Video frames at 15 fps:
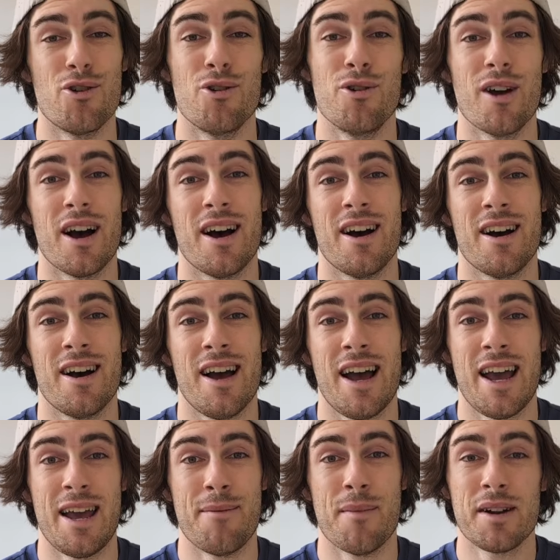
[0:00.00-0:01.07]
who are
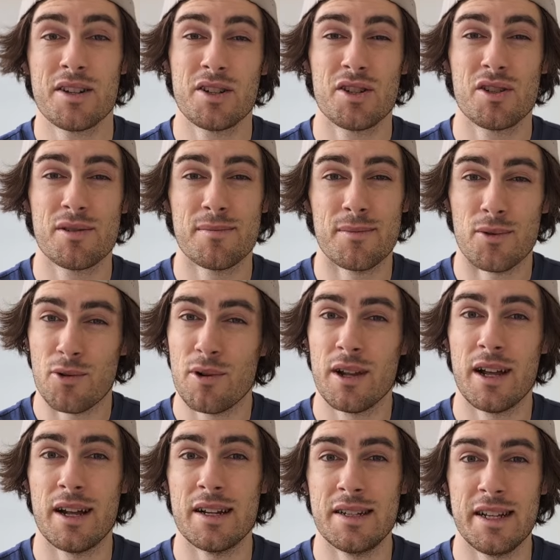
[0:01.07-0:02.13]
a much
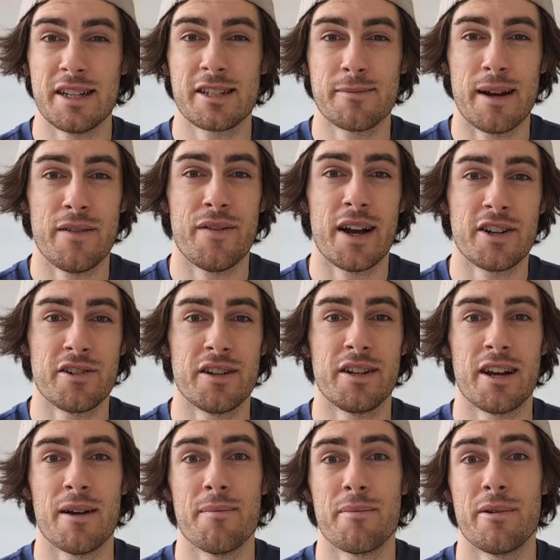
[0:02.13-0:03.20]
smaller disc manufacturing
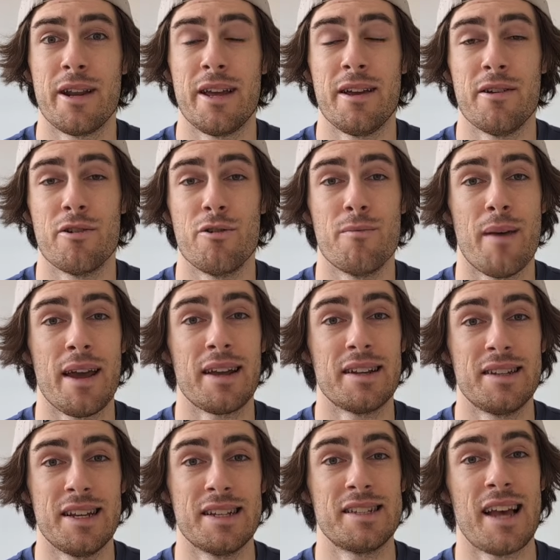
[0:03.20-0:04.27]
company who make
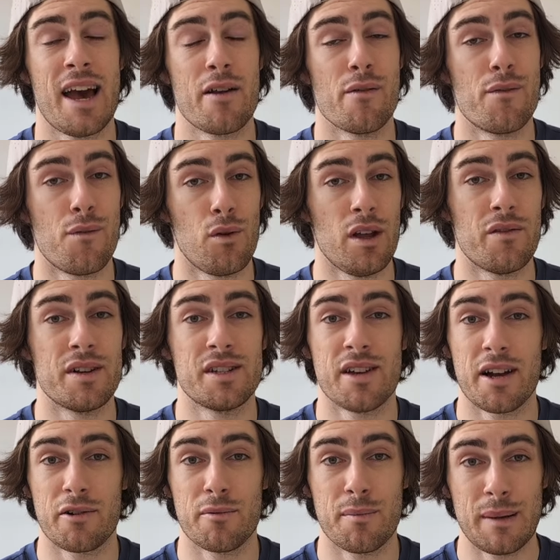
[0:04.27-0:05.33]
discs out of fully
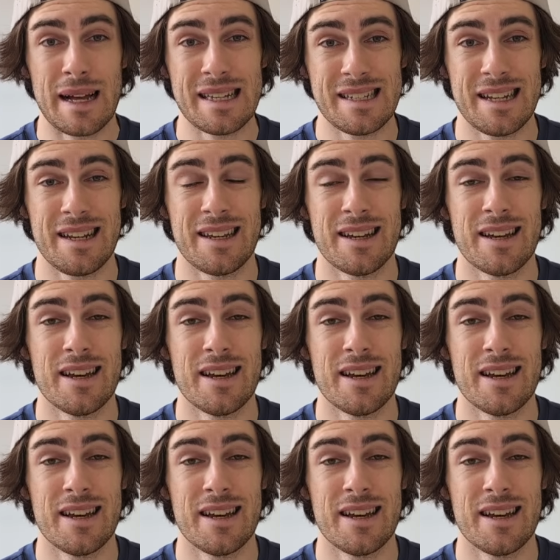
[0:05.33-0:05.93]
recycled plastic.